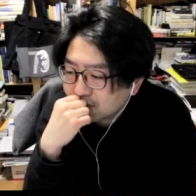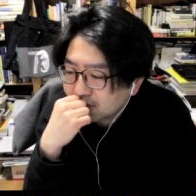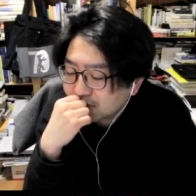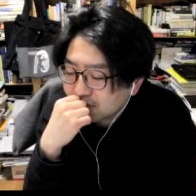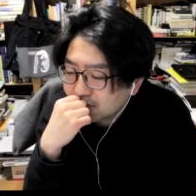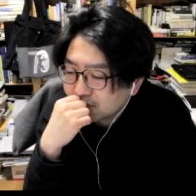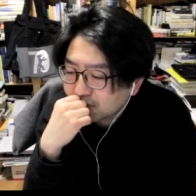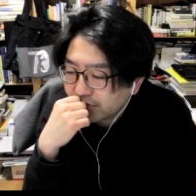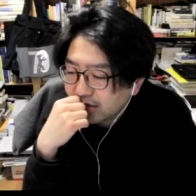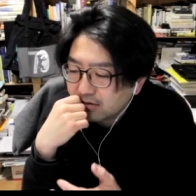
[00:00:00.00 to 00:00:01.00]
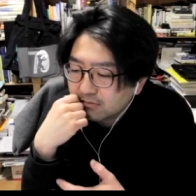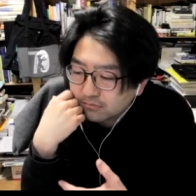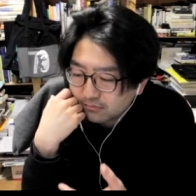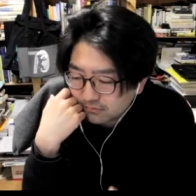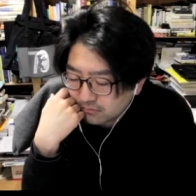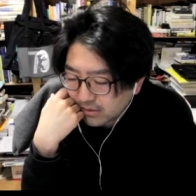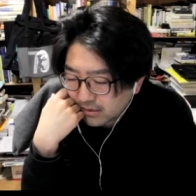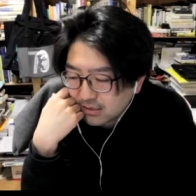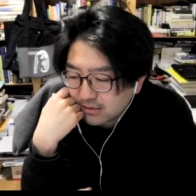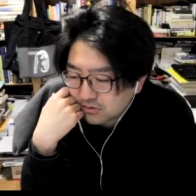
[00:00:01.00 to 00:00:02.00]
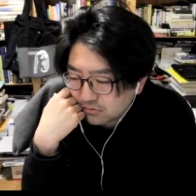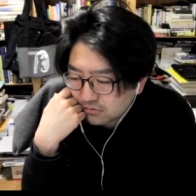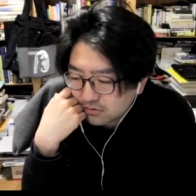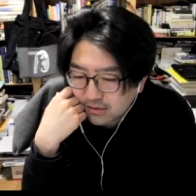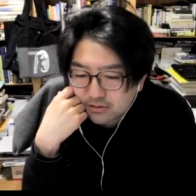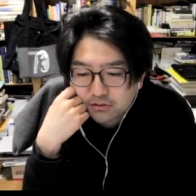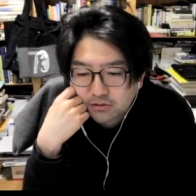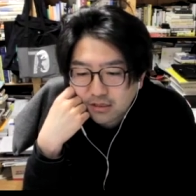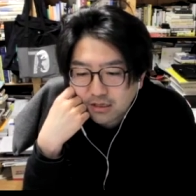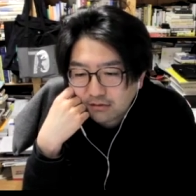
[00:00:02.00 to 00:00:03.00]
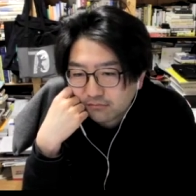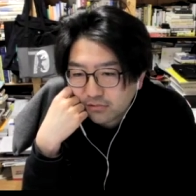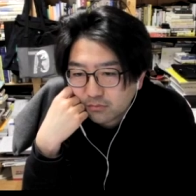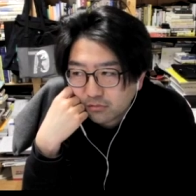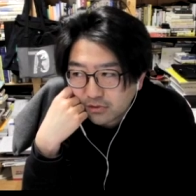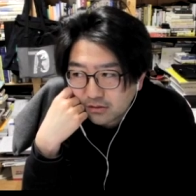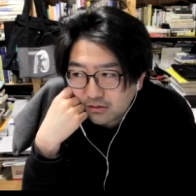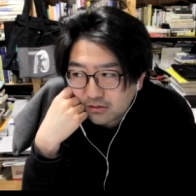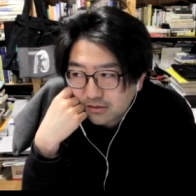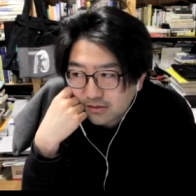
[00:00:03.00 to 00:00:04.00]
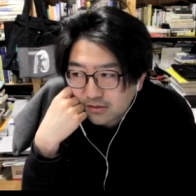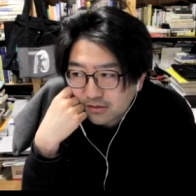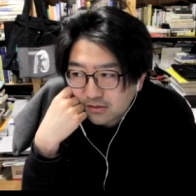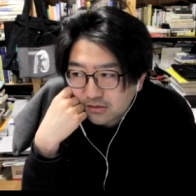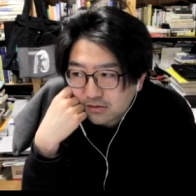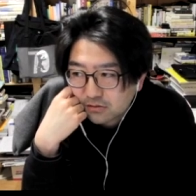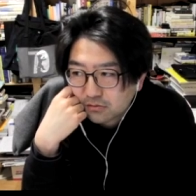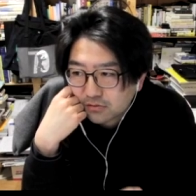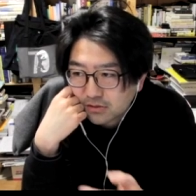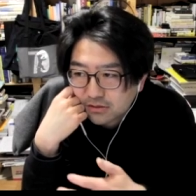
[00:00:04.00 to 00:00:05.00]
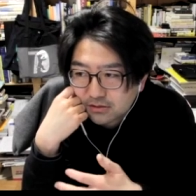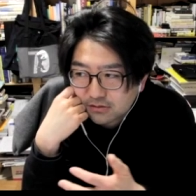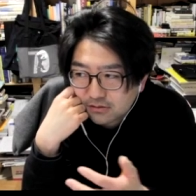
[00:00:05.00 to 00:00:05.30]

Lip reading: bring my kids to the nursery every morning. So this